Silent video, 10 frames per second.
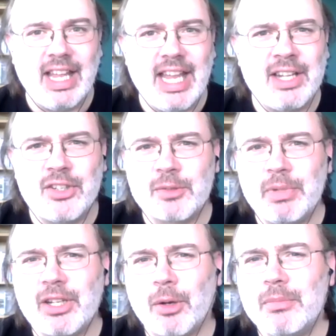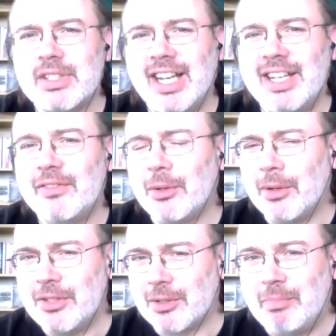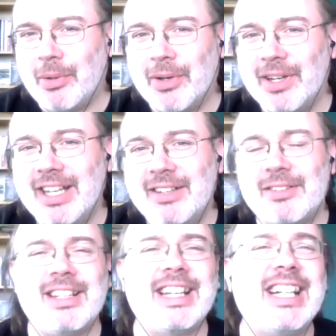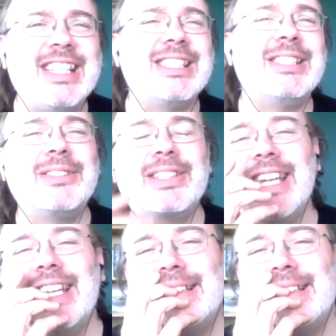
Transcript: it just becomes kind of torture porn, and you're just like, oh, okay,